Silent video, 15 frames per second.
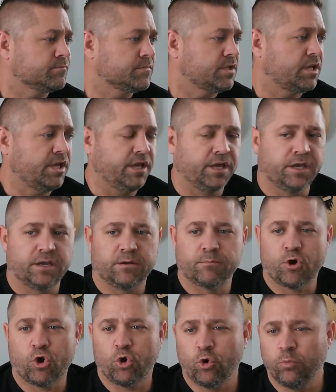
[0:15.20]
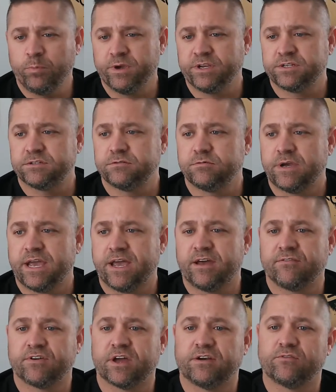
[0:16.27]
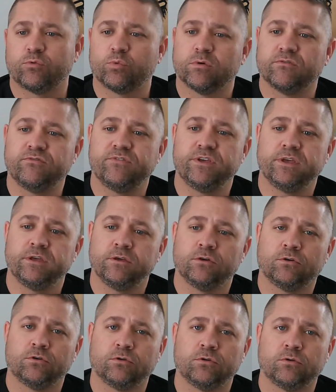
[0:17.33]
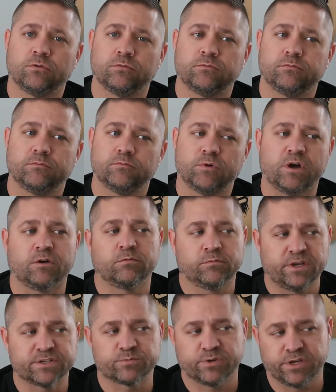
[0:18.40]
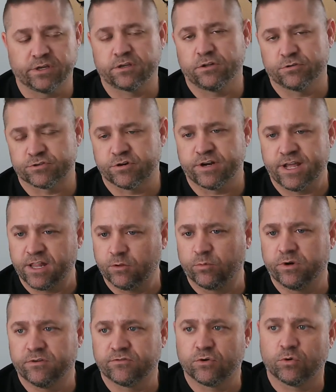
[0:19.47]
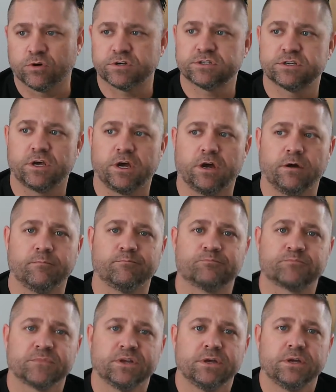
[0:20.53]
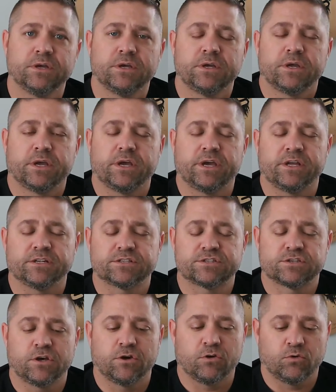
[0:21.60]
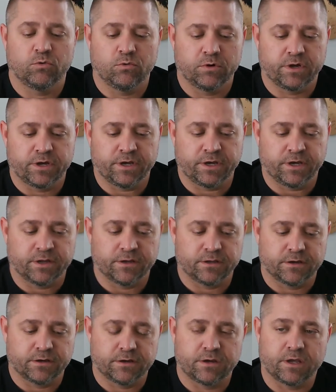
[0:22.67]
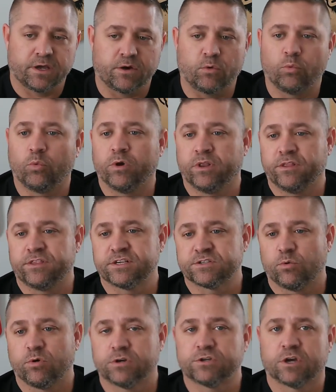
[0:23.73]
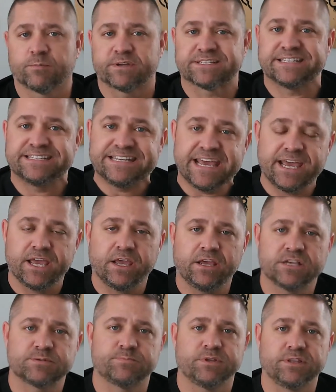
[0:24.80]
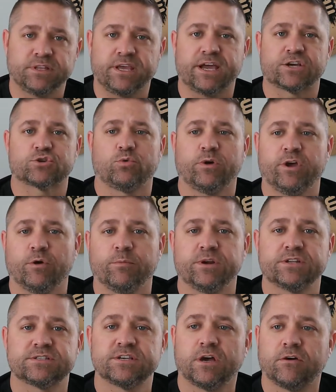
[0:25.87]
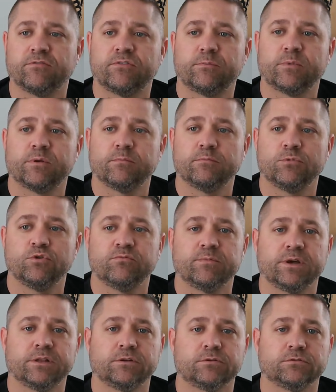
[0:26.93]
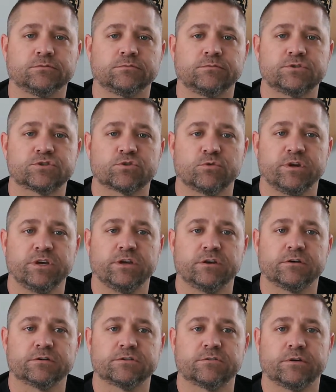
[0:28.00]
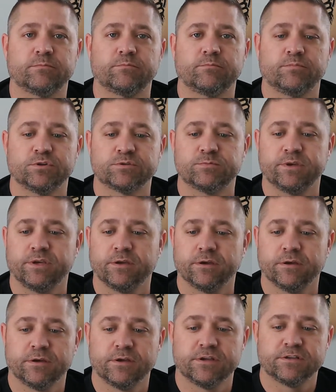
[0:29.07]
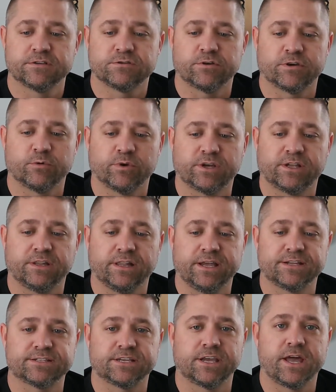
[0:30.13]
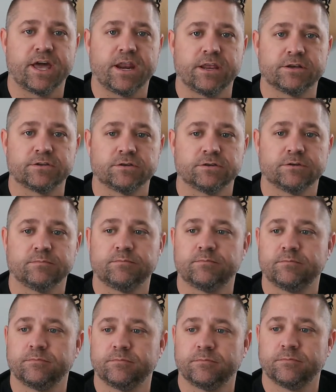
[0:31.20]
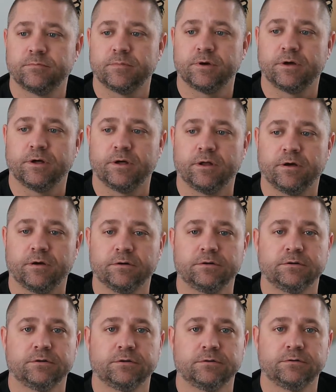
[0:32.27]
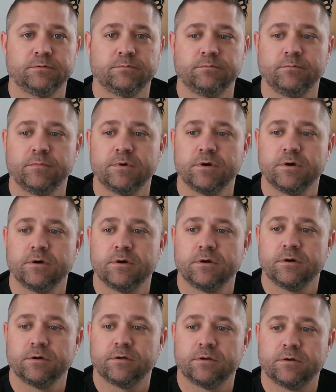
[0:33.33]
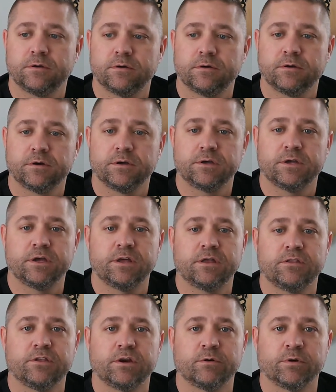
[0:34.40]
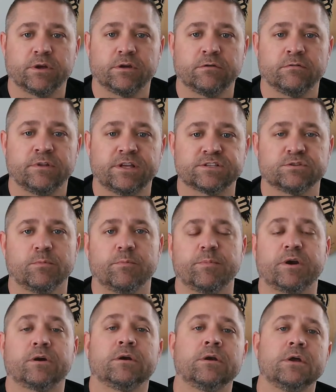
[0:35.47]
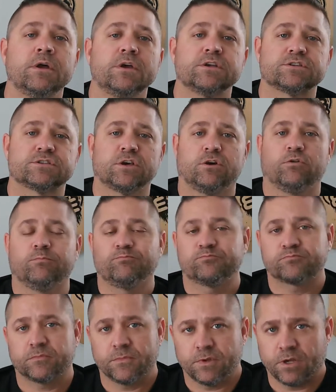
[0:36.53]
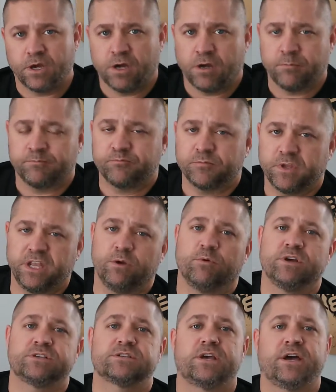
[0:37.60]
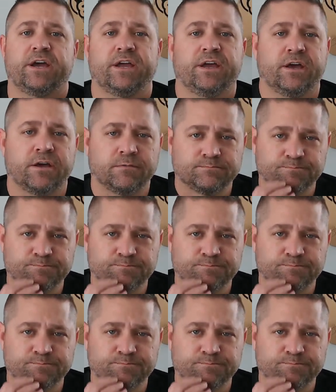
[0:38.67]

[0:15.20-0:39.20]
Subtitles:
and I'm hoping to have kind of a reveal, well, as we get closer to Halloween, of course. And so one of the things I want to talk about today has been the actual helmet itself. I'm going to move my little screen here so it puts me, so I quit glancing at it. Um, Yeah, there we go. That's a little bit better. So, anyways, I